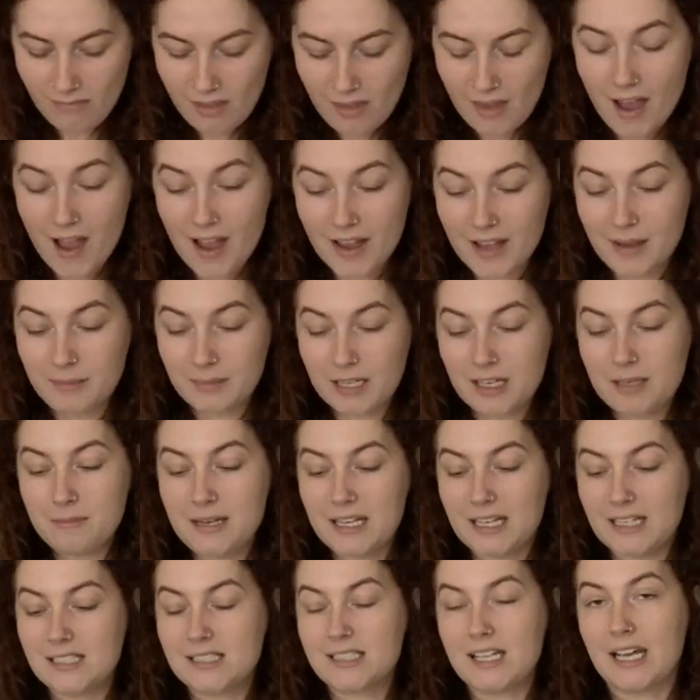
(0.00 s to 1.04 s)
I am gonna make
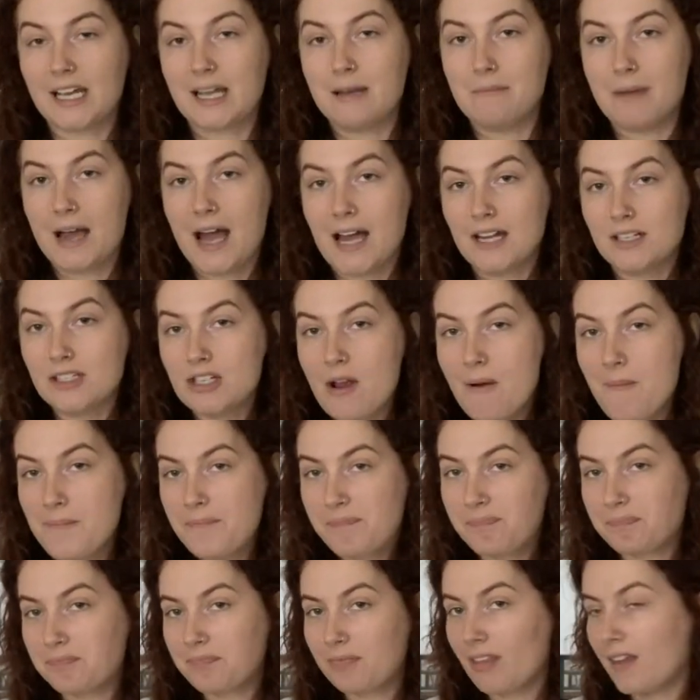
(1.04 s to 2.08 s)
a second batch
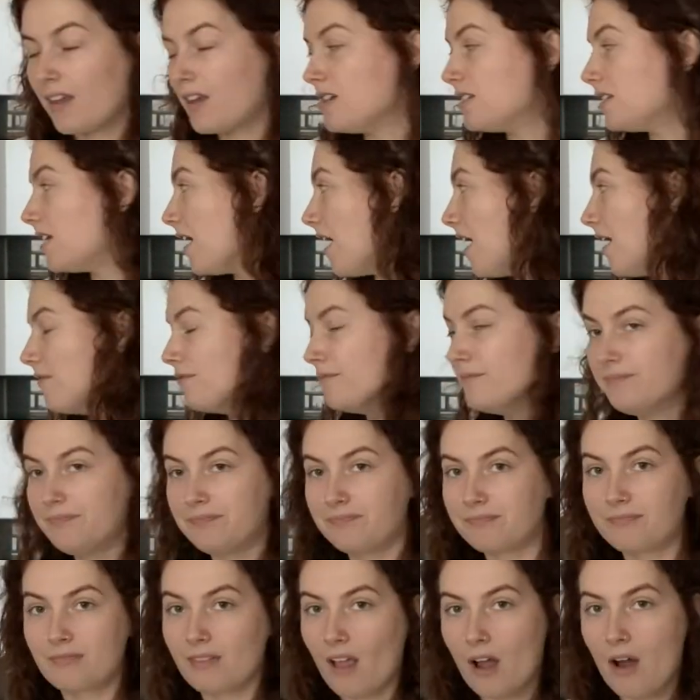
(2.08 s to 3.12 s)
because I have
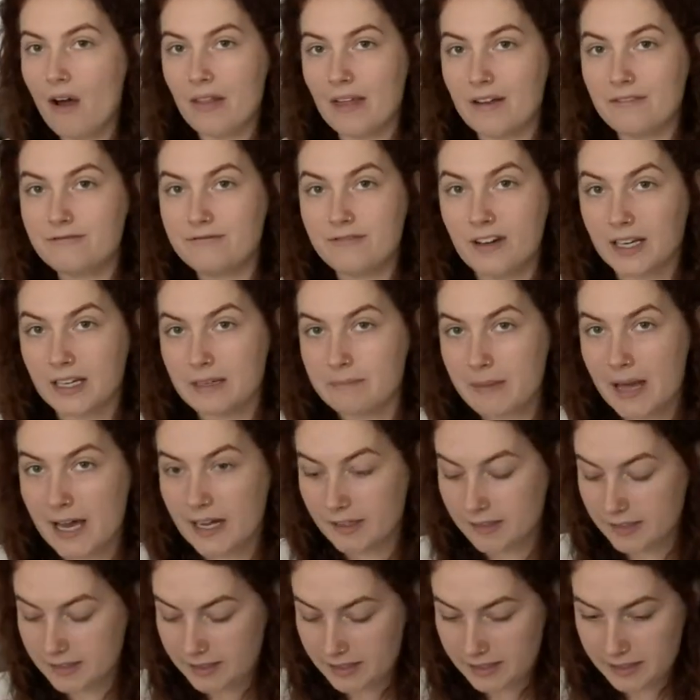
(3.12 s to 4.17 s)
all that fucking batter
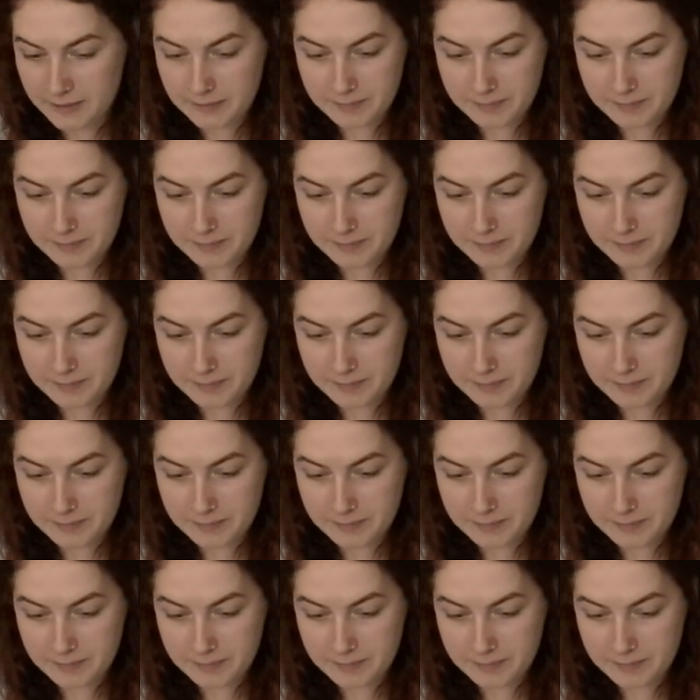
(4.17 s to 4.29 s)
in there.